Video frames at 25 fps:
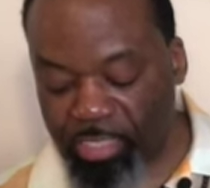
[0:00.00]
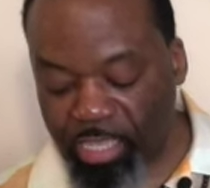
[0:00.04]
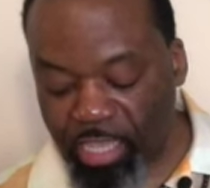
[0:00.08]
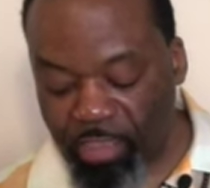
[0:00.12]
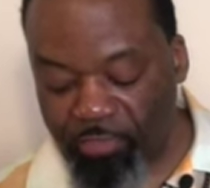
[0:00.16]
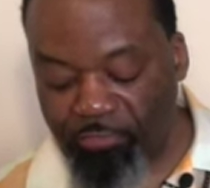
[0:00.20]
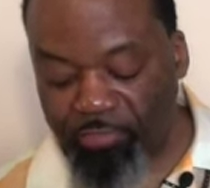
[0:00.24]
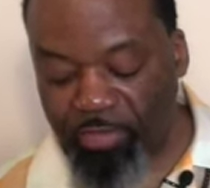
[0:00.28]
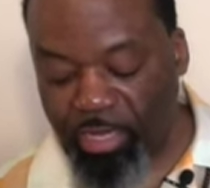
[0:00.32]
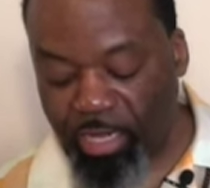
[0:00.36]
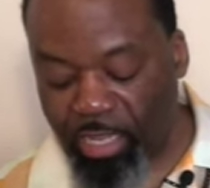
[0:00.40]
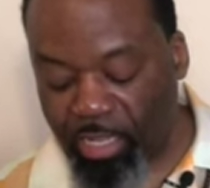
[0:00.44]

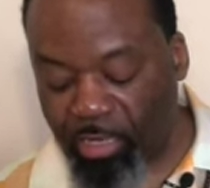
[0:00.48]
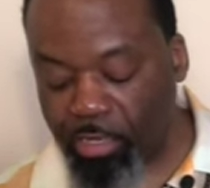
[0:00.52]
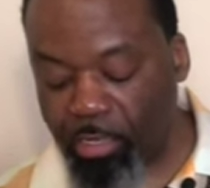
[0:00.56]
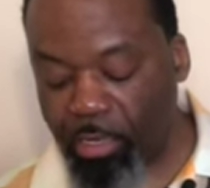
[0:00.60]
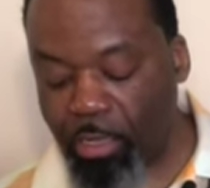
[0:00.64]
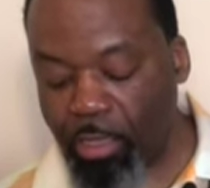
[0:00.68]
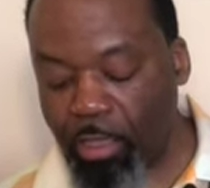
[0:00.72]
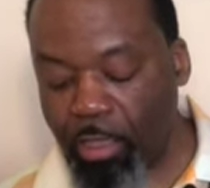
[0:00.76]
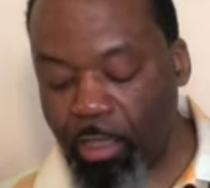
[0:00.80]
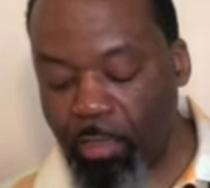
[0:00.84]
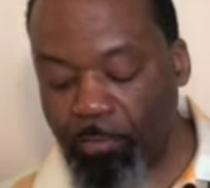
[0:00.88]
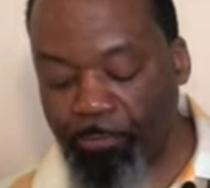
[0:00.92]
Even in
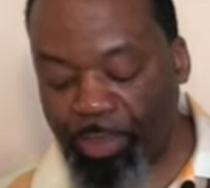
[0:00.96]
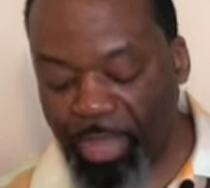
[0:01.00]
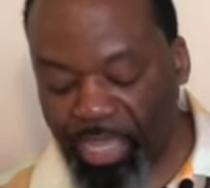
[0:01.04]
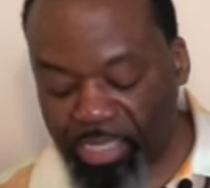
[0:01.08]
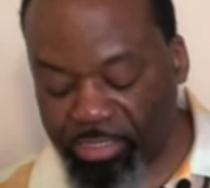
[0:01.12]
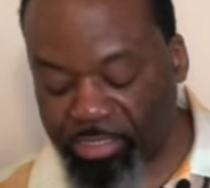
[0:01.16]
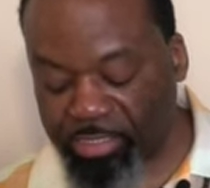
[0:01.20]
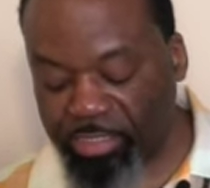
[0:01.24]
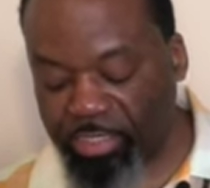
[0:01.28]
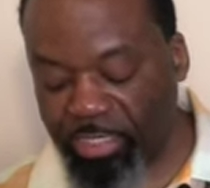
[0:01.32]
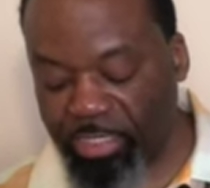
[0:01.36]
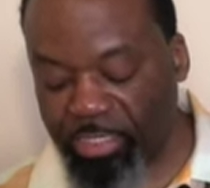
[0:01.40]

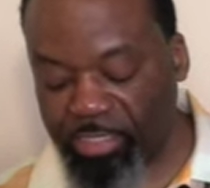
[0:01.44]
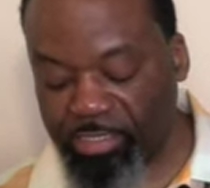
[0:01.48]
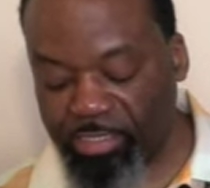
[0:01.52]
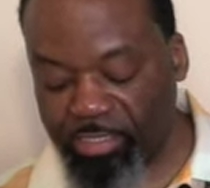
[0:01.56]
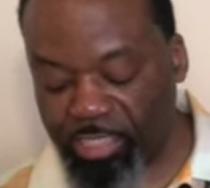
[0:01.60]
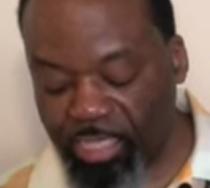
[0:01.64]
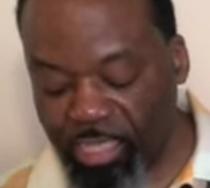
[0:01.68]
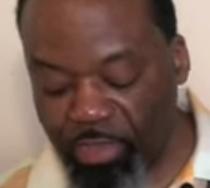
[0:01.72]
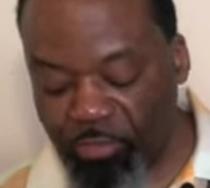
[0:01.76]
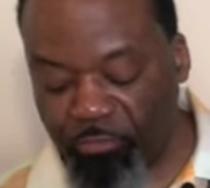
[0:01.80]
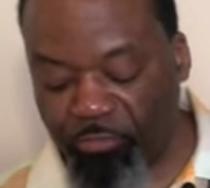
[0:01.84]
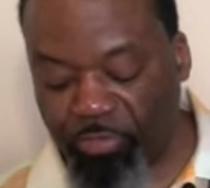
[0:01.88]
pestilence,
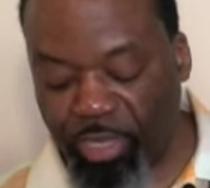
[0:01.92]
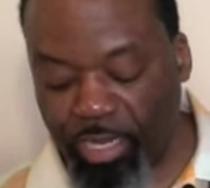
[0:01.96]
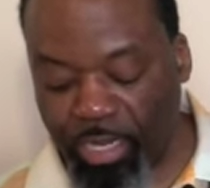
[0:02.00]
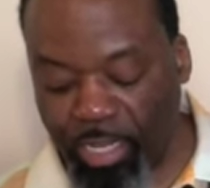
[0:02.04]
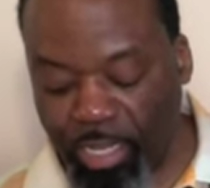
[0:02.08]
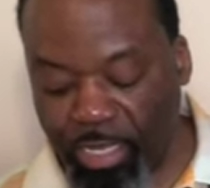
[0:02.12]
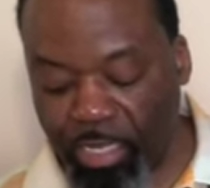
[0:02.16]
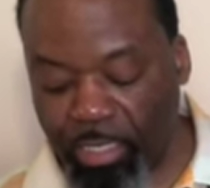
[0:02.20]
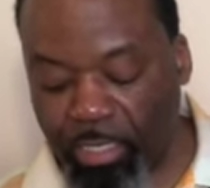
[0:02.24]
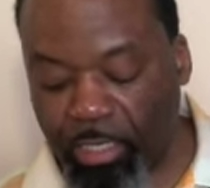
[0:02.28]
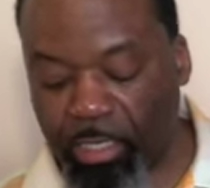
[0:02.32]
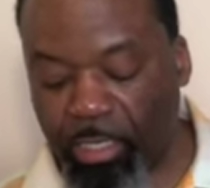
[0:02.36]
even
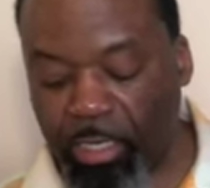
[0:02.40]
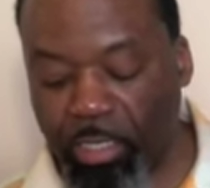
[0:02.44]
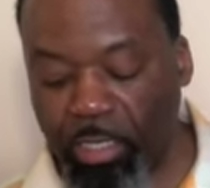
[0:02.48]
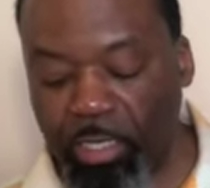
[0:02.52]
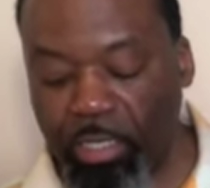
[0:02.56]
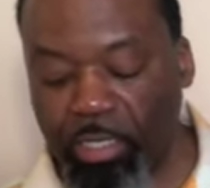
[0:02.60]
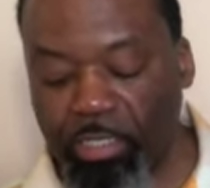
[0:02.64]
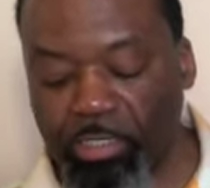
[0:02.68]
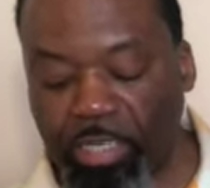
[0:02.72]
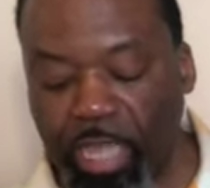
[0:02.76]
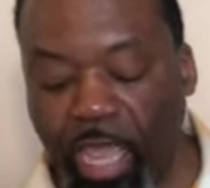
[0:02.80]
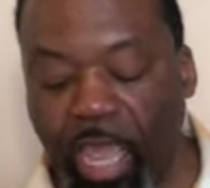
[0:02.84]
in
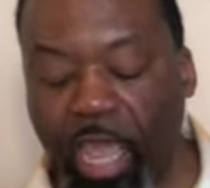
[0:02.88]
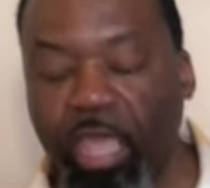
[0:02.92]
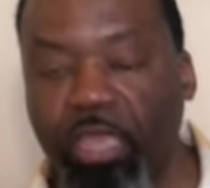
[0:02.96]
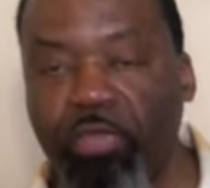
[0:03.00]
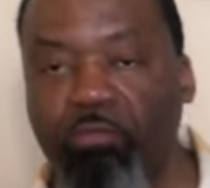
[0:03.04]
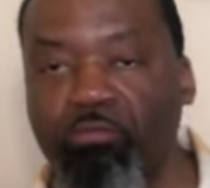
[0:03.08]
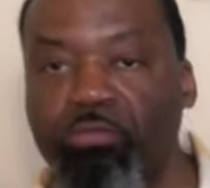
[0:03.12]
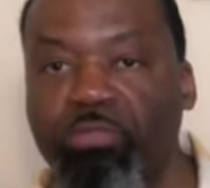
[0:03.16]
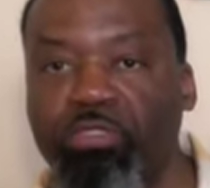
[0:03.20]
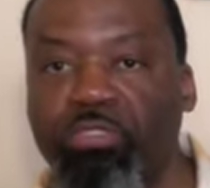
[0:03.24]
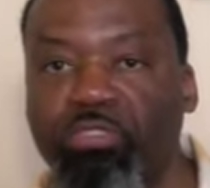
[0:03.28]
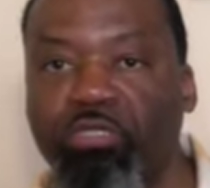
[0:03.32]

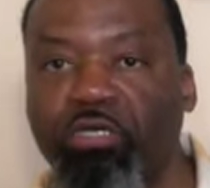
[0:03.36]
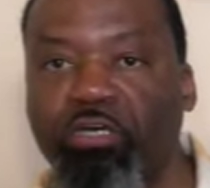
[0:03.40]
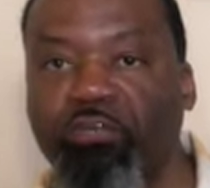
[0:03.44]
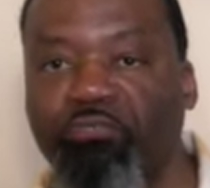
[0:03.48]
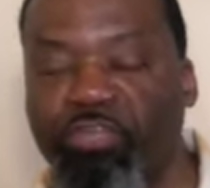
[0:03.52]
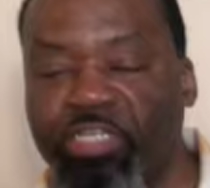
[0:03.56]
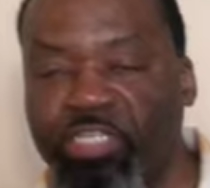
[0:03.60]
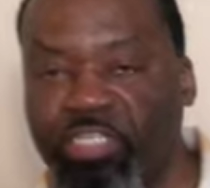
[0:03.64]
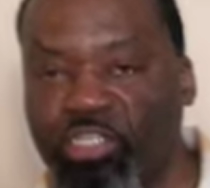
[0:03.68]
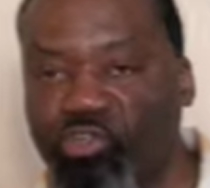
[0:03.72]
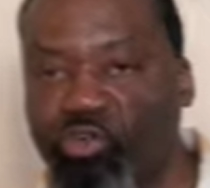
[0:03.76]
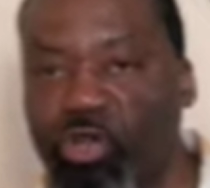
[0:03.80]
times
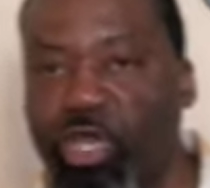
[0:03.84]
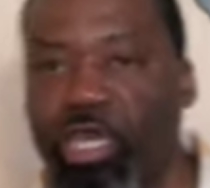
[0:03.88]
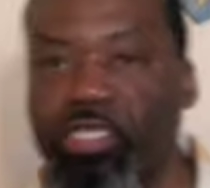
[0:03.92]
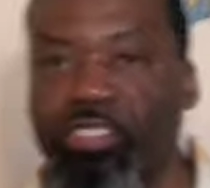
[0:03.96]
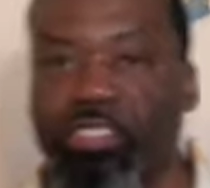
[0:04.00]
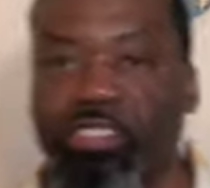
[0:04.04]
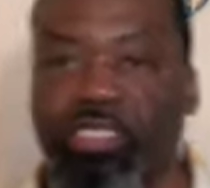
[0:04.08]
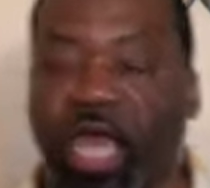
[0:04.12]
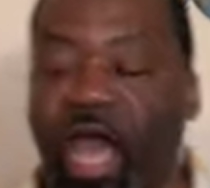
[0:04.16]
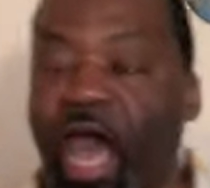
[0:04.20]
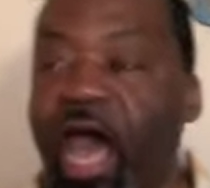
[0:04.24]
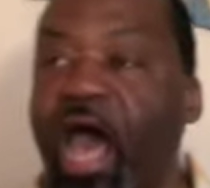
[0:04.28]
of
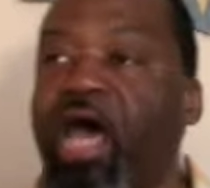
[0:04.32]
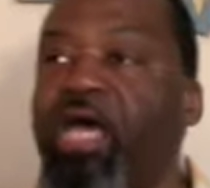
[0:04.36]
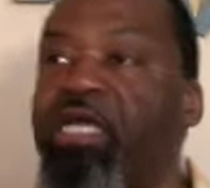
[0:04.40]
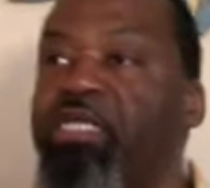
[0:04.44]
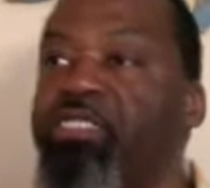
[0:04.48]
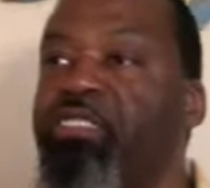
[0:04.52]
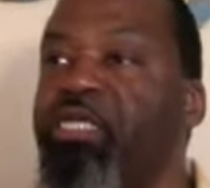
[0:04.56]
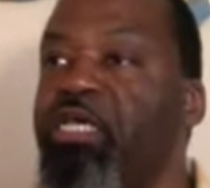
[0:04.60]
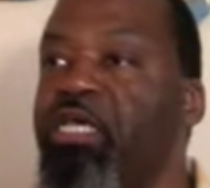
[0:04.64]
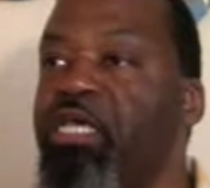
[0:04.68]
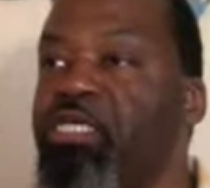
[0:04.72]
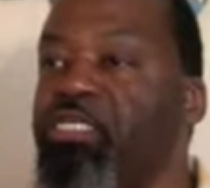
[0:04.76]
distress, God
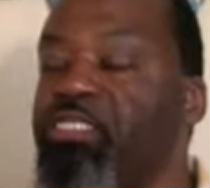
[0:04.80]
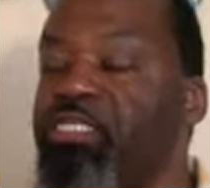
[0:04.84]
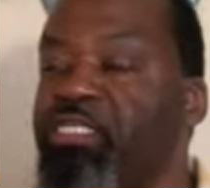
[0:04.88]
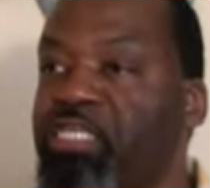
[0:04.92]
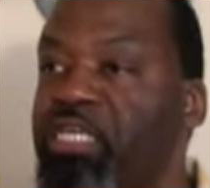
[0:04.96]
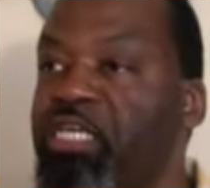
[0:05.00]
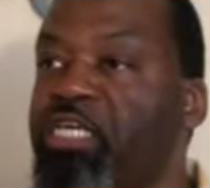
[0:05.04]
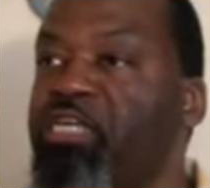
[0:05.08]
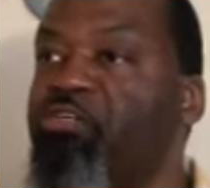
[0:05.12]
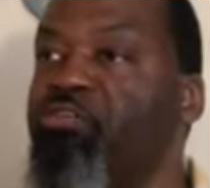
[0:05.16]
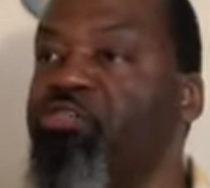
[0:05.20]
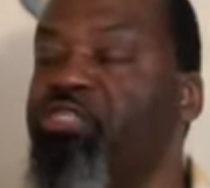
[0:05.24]

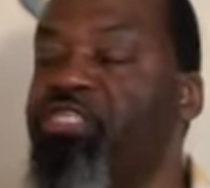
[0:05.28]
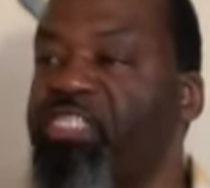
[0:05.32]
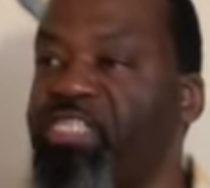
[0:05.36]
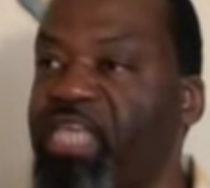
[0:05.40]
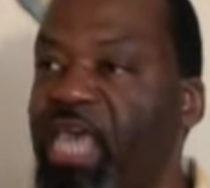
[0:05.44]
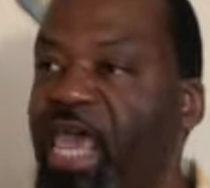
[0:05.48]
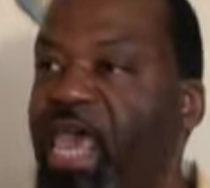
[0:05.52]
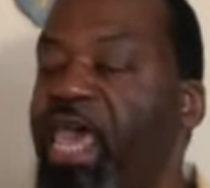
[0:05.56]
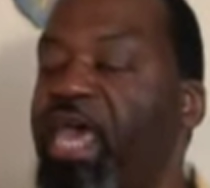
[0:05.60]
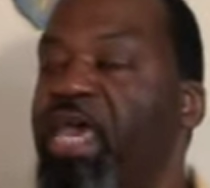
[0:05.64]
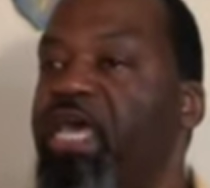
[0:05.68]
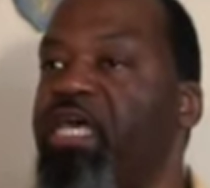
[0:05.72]
still
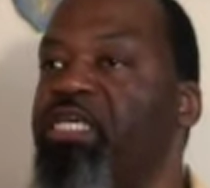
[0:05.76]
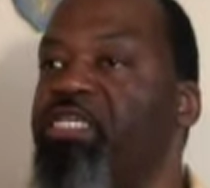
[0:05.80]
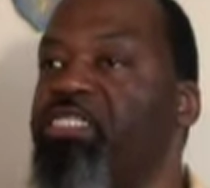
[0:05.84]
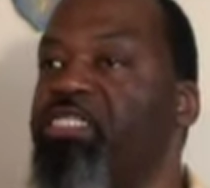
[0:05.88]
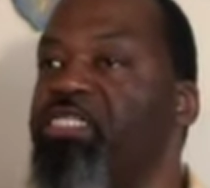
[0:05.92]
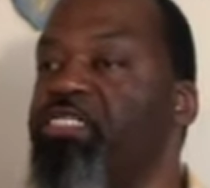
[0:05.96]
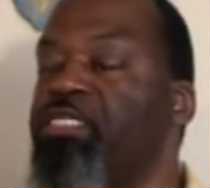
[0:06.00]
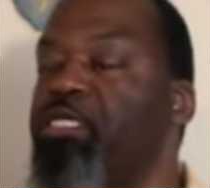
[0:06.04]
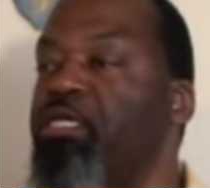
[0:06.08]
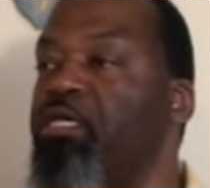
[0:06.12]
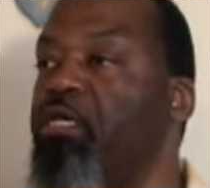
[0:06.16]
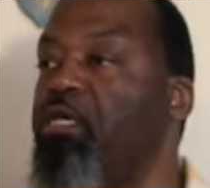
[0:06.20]

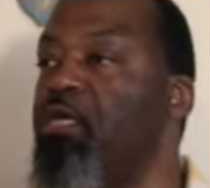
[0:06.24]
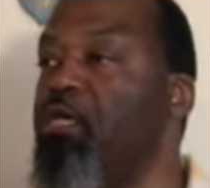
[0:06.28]
says,